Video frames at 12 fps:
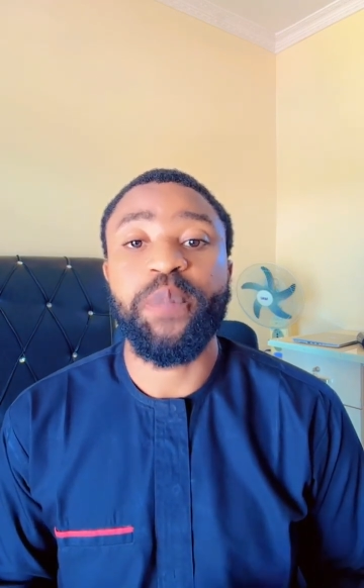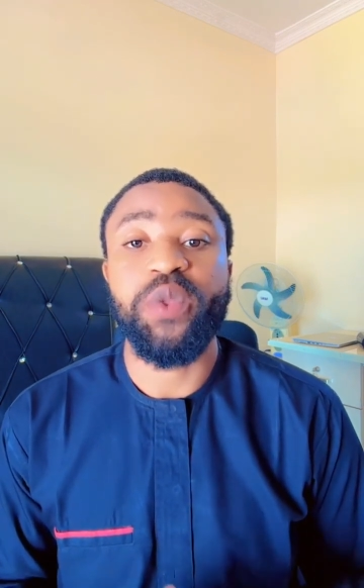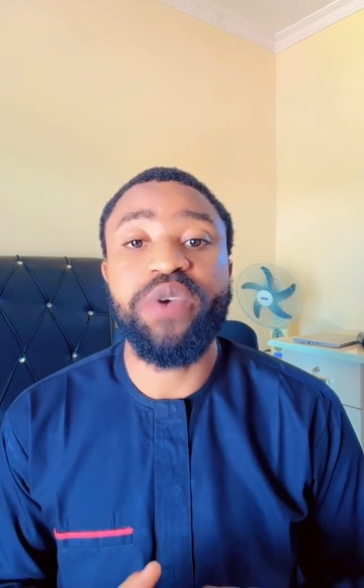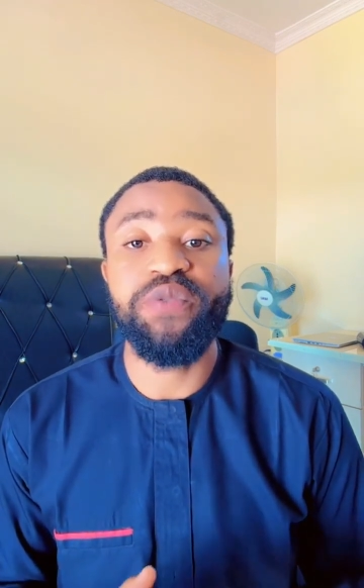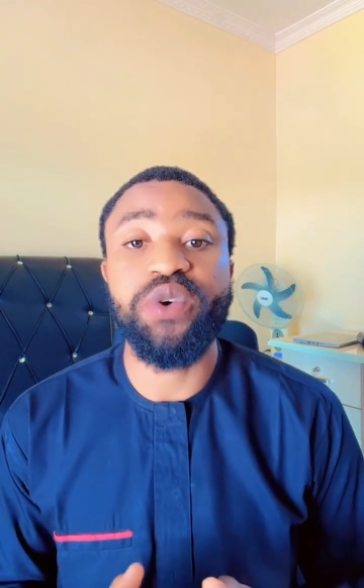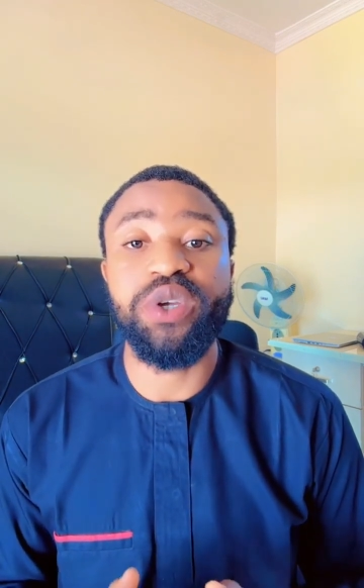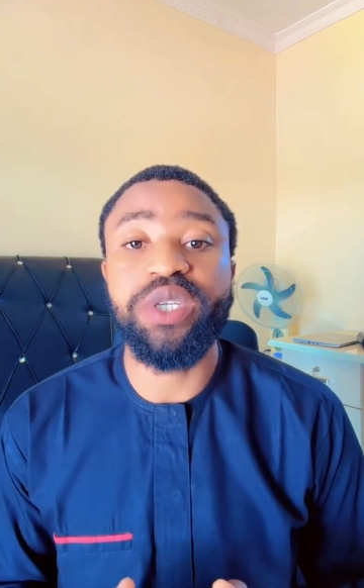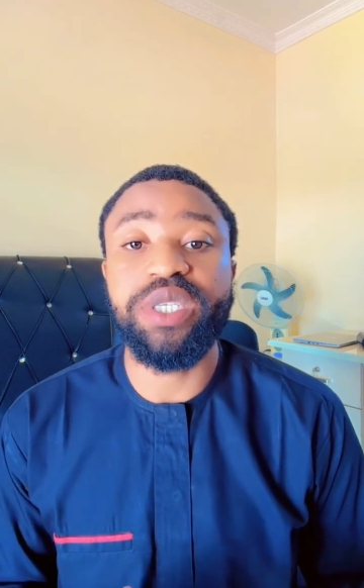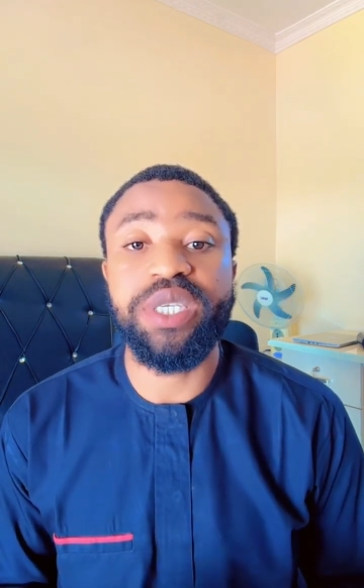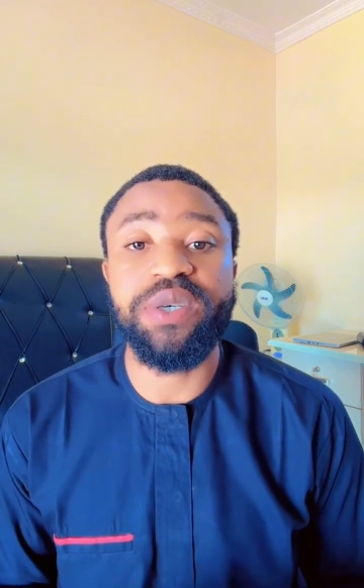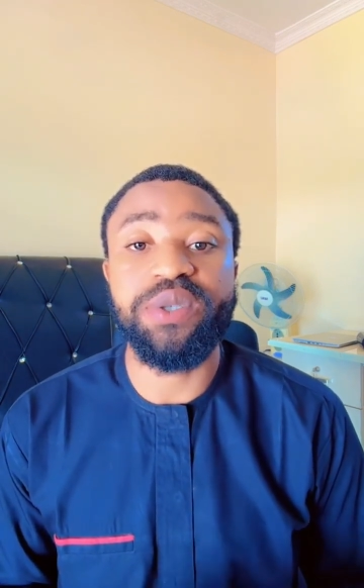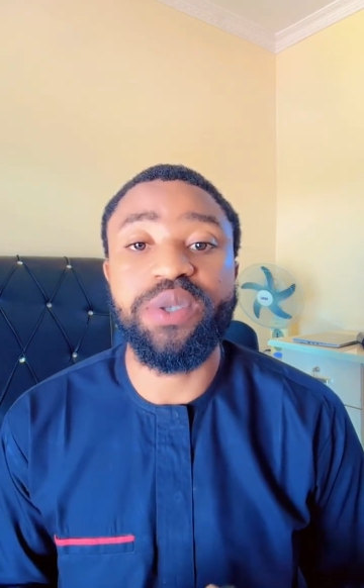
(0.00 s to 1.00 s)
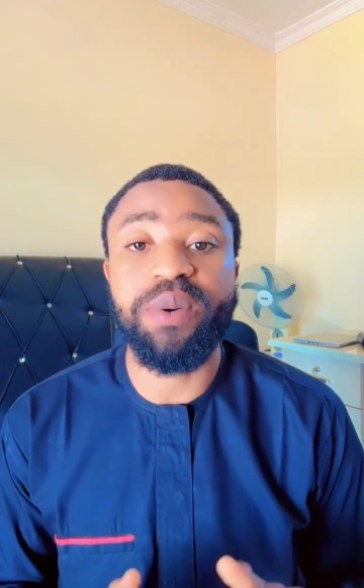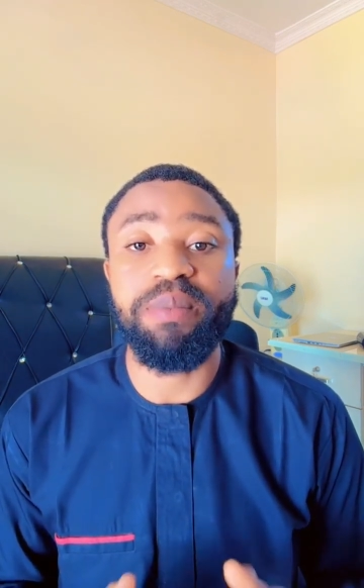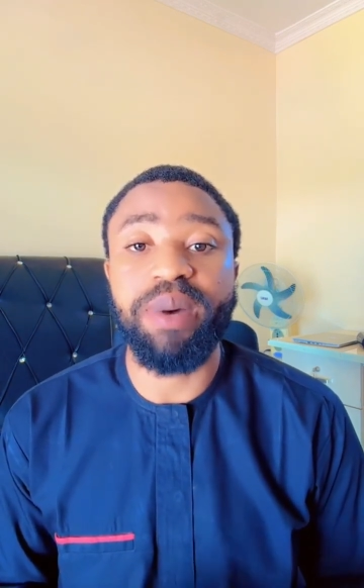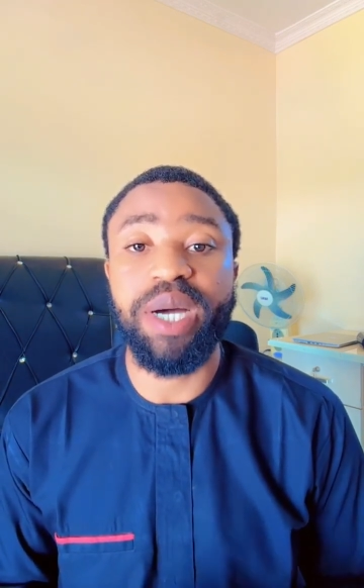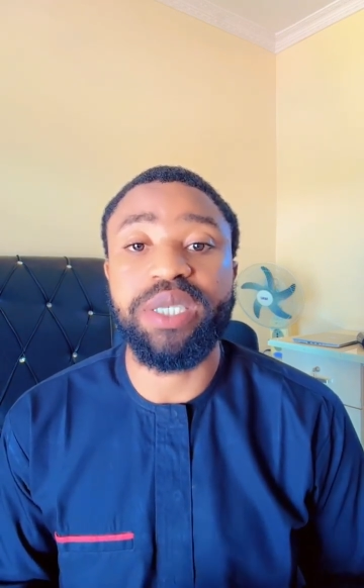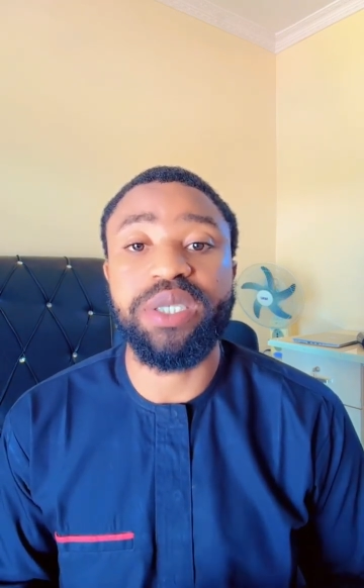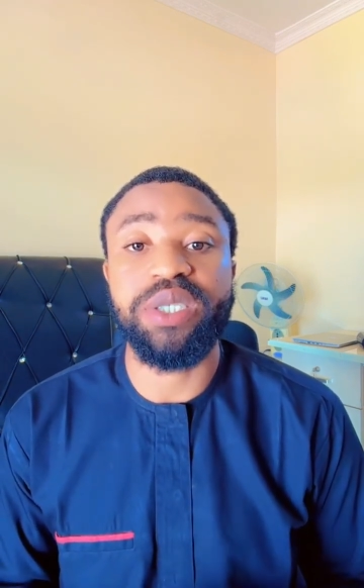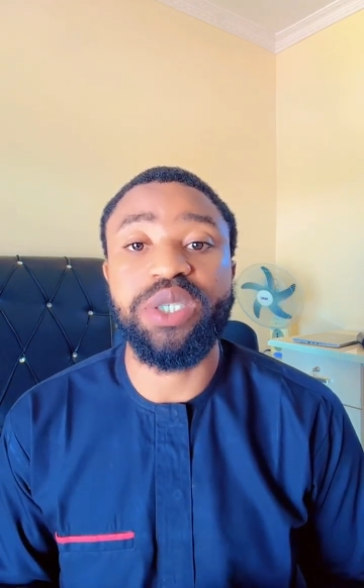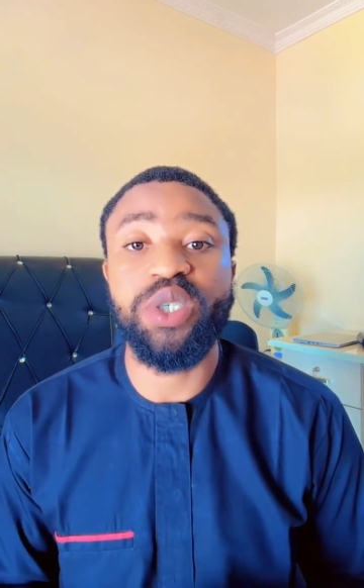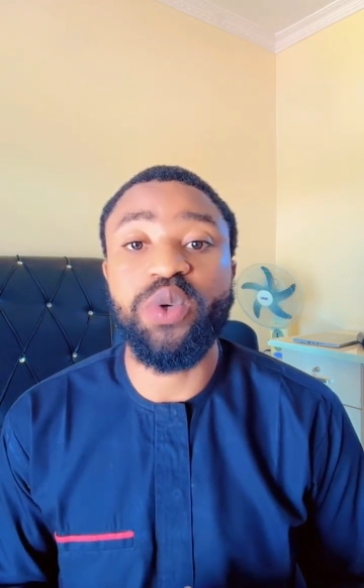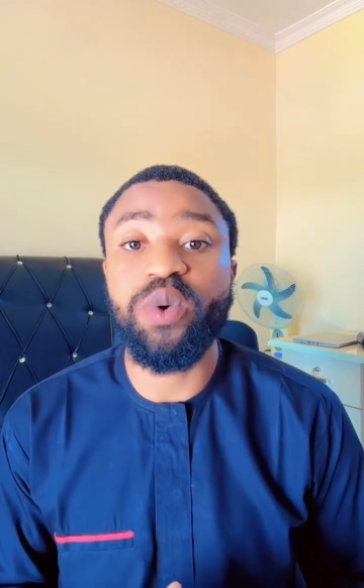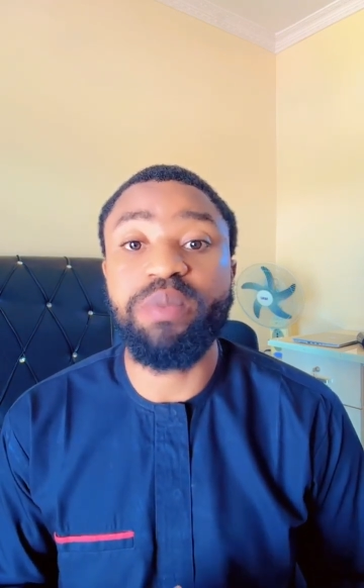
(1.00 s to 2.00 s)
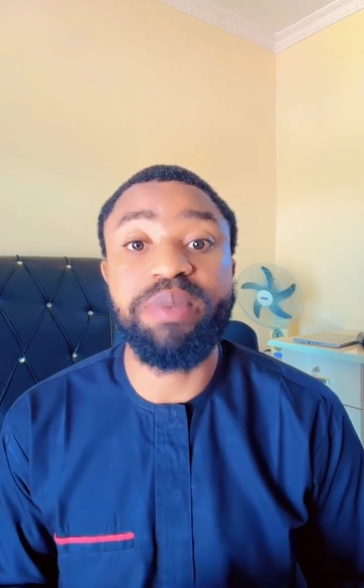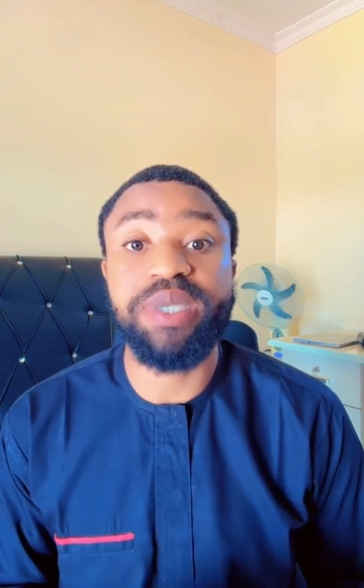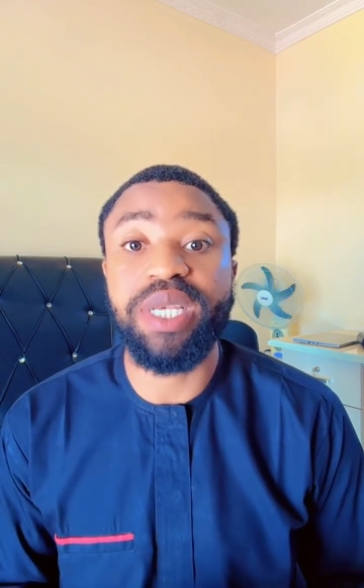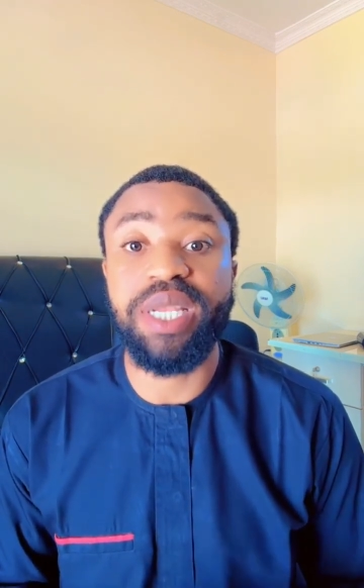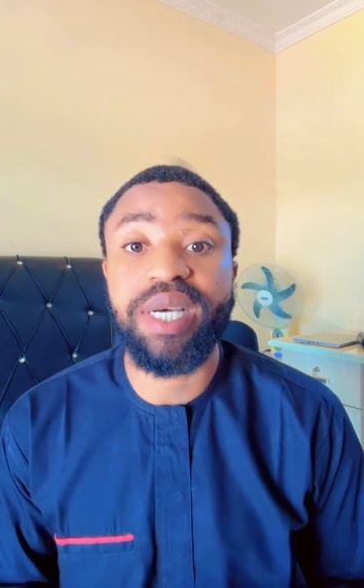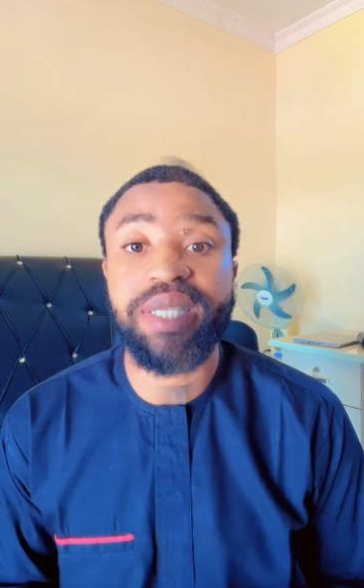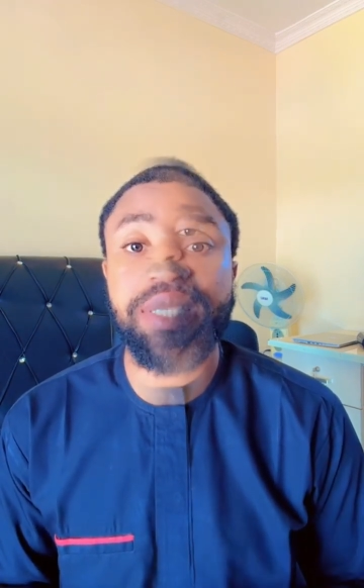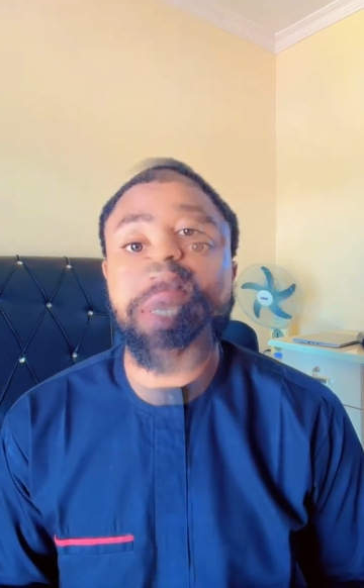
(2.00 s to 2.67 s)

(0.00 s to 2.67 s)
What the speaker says: If your details don't match, you won't be selected.